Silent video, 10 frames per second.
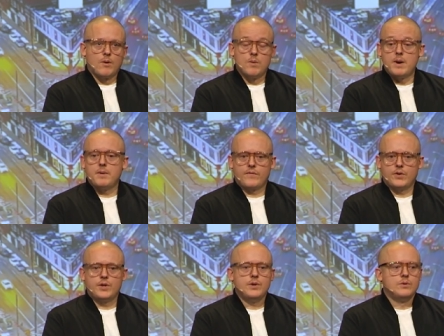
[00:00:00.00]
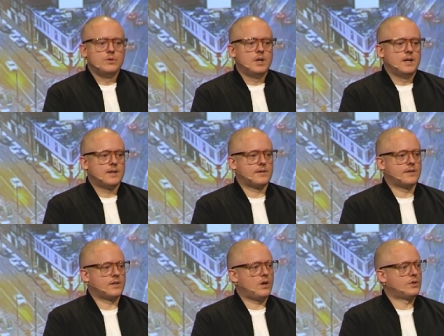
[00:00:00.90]
Or maybe for you, this
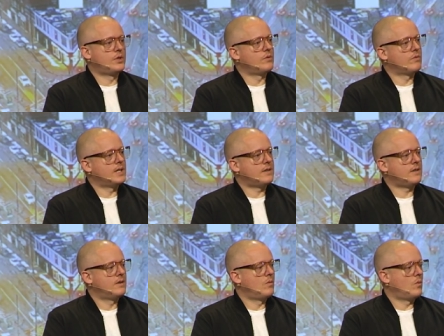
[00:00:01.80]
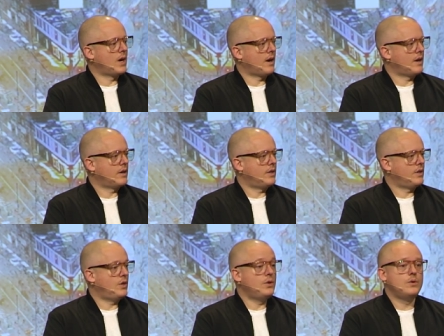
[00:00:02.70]
is all too real, where
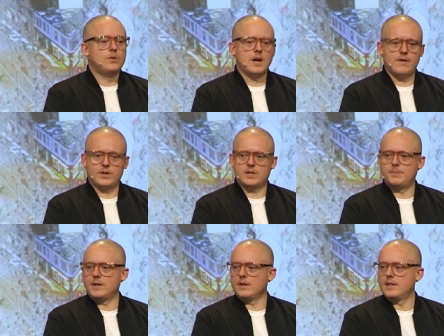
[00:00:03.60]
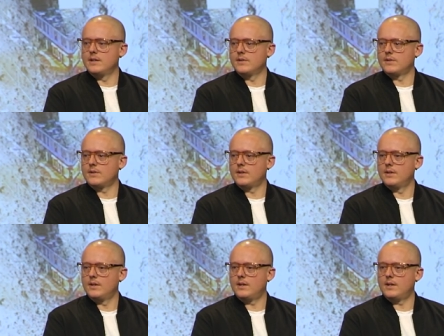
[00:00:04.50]
you have experienced
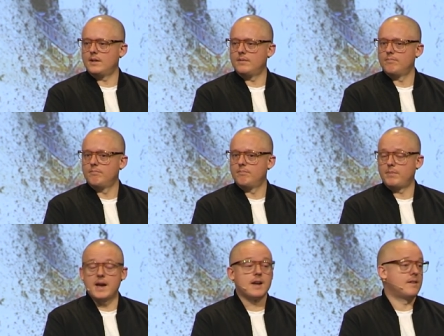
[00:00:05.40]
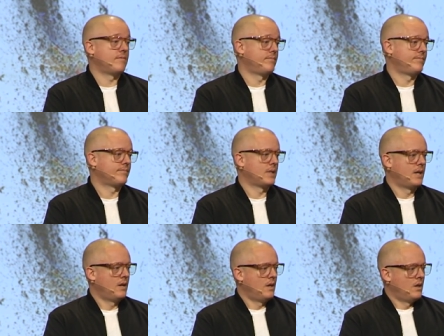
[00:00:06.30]
uh, pain,
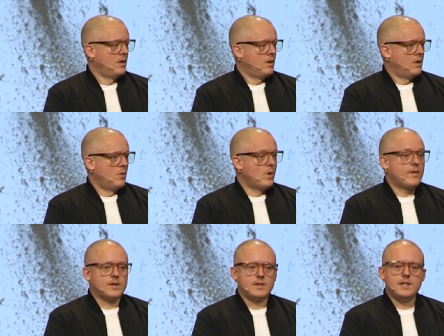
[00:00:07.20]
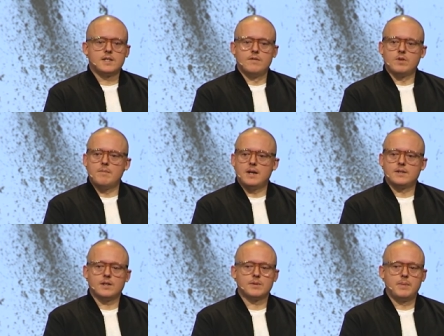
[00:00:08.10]
where the season of
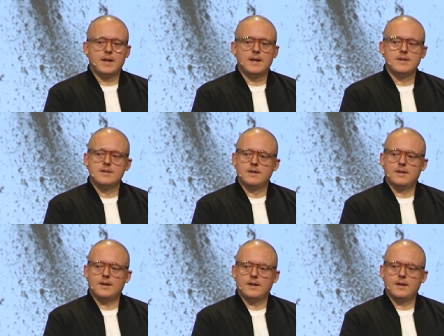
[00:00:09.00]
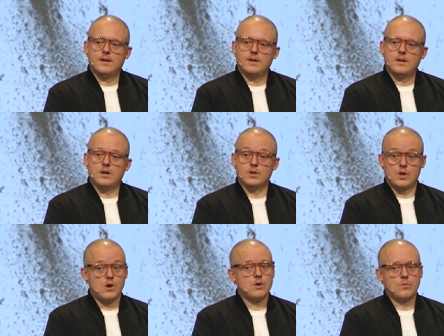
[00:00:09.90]
lament has been uh, a
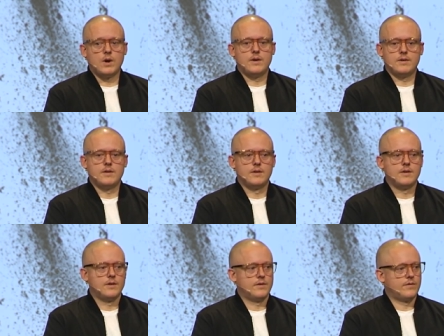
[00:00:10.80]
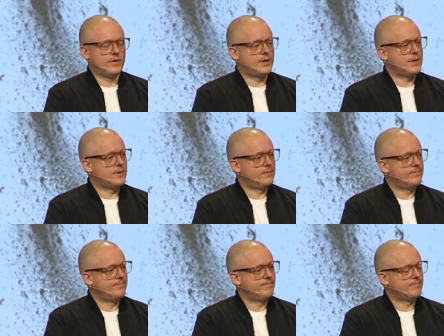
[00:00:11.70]
long one for you.